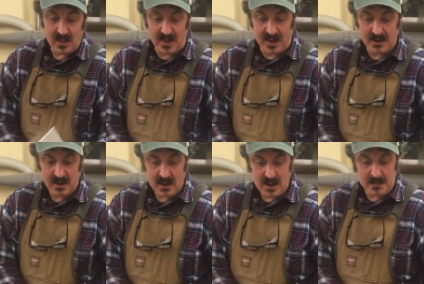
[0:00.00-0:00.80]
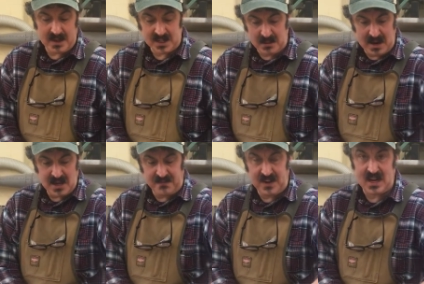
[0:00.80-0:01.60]
Then, because the
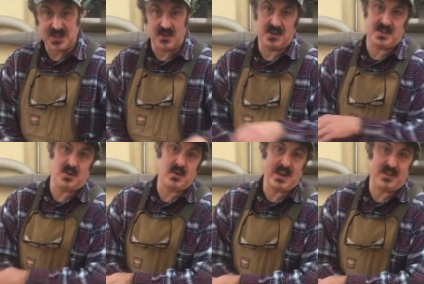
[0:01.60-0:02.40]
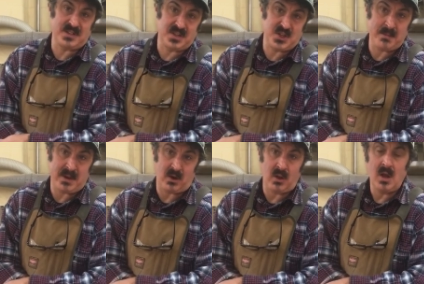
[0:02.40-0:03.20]
manufacturers who give us the sheet
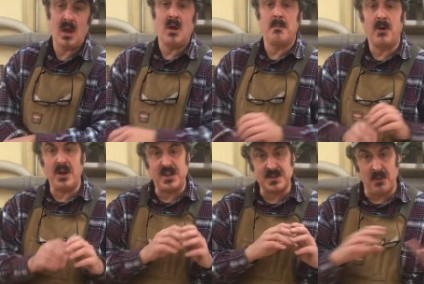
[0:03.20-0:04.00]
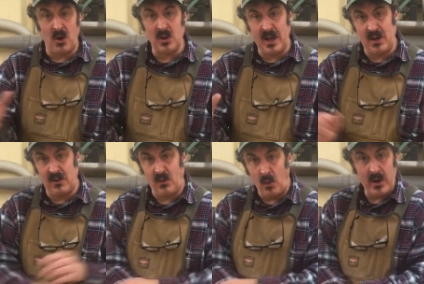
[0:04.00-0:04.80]
metal put a small layer
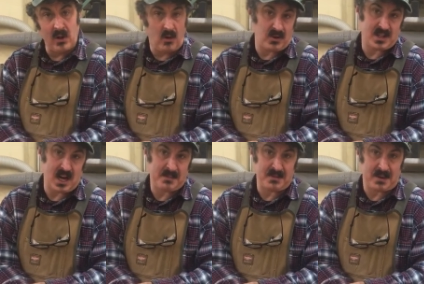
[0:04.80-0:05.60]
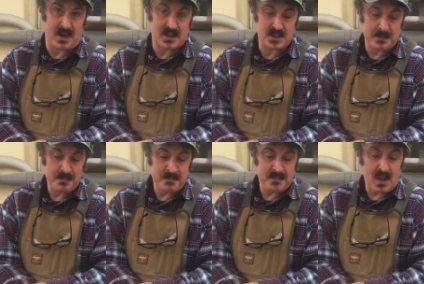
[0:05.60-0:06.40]
of oil over top of the box,
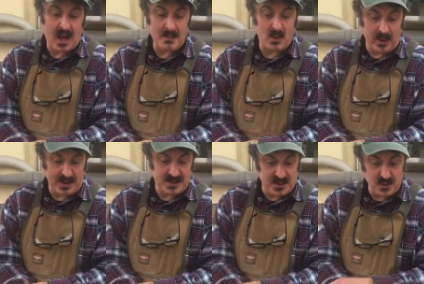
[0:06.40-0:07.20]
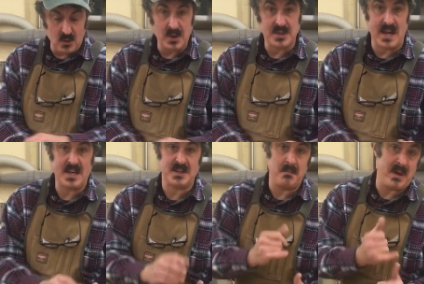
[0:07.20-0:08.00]
I'm going to
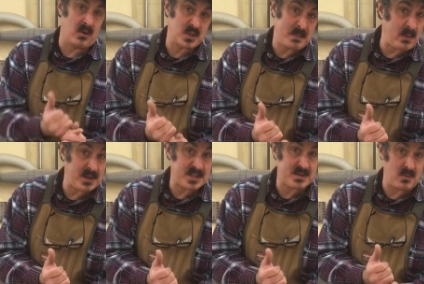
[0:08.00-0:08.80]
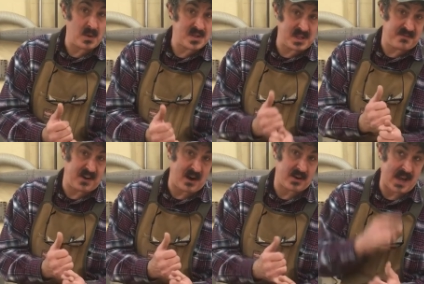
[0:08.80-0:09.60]
take some mineral spirits, which is in the
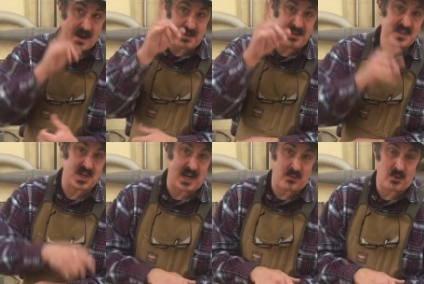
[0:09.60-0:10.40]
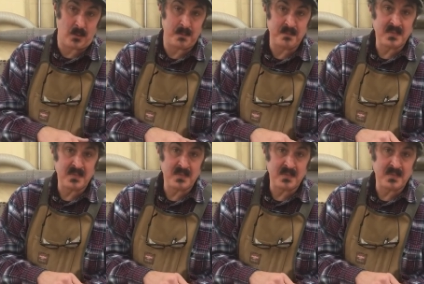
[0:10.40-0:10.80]
fire cabinet in the side room.